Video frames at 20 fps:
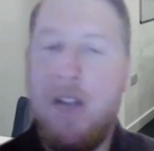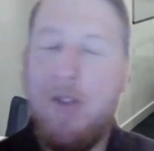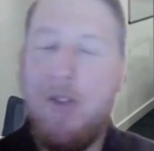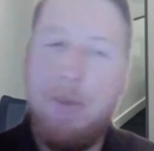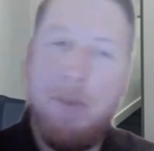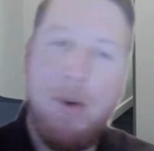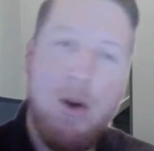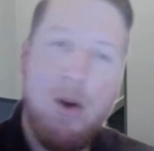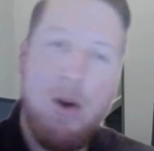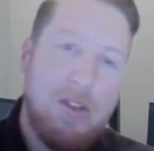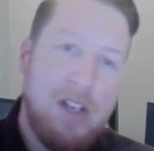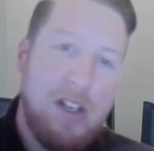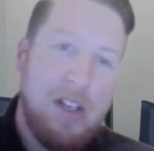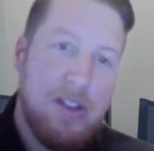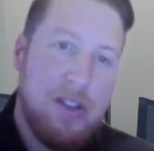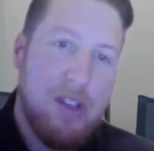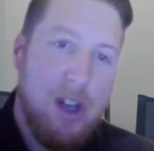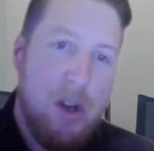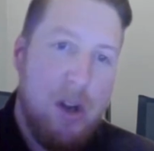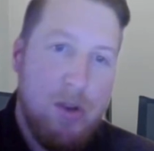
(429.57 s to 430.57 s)
If the
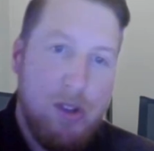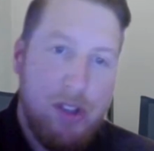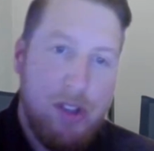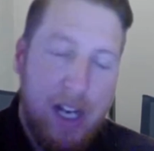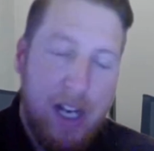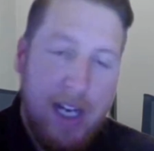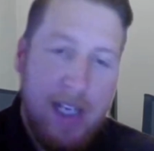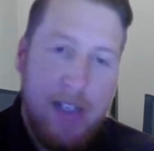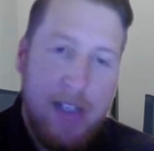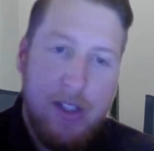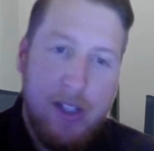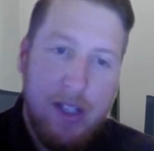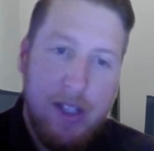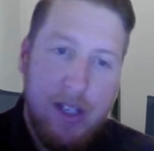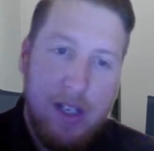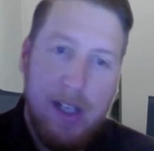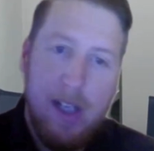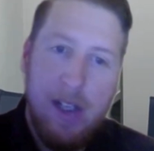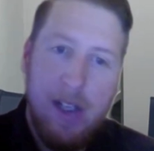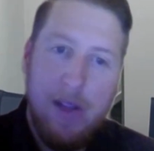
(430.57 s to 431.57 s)
processes don't change,
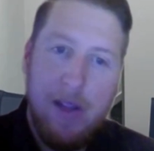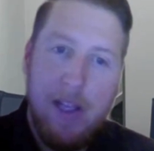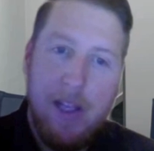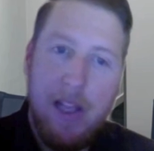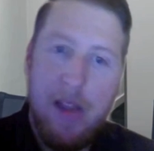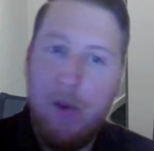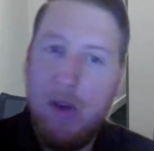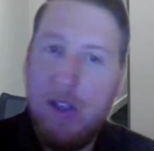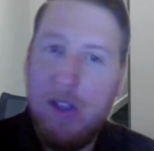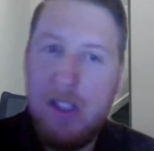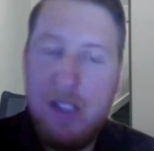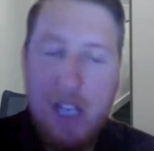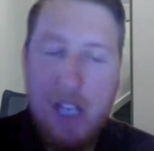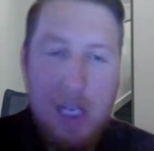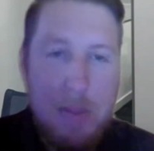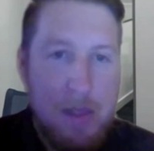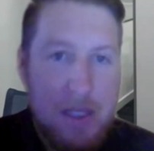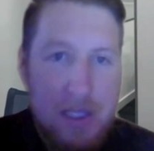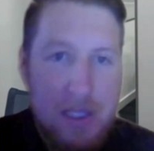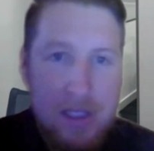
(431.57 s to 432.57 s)
then the risk
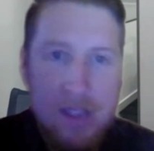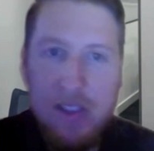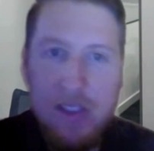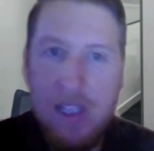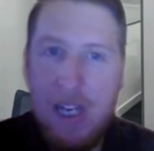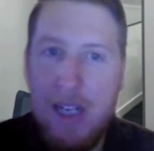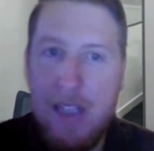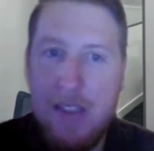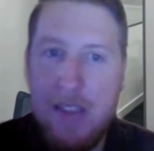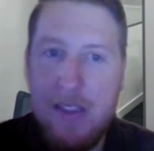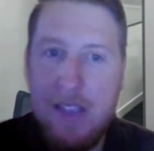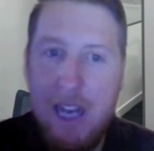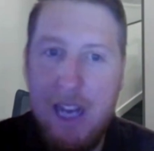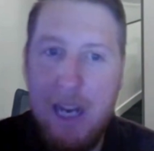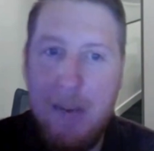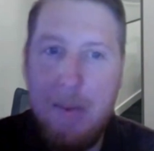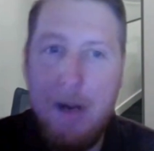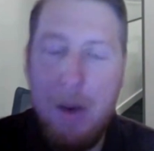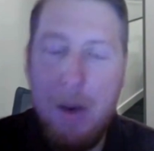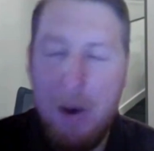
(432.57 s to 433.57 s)
assessment can stay the
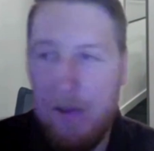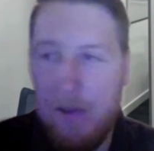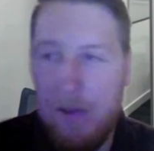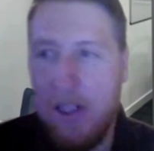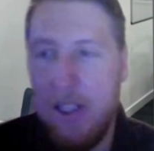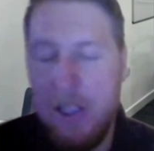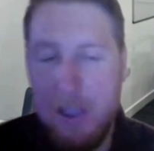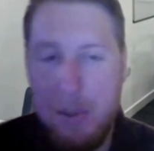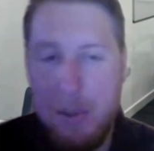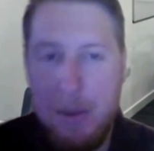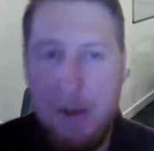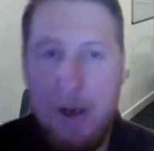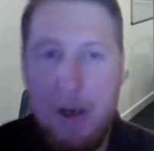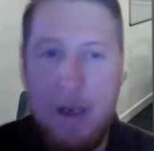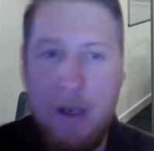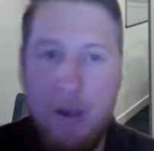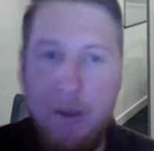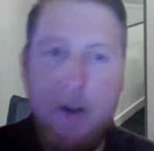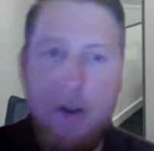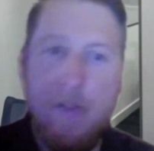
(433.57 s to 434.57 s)
same. However, it needs to be
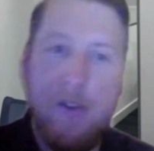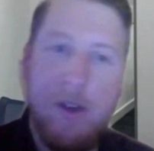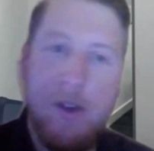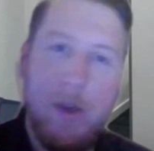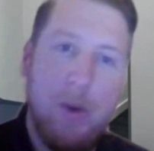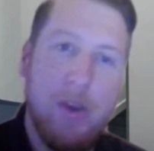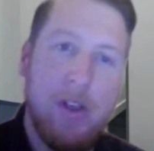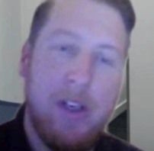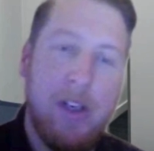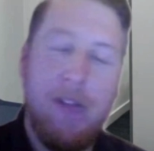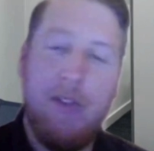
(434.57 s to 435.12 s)
regularly reviewed.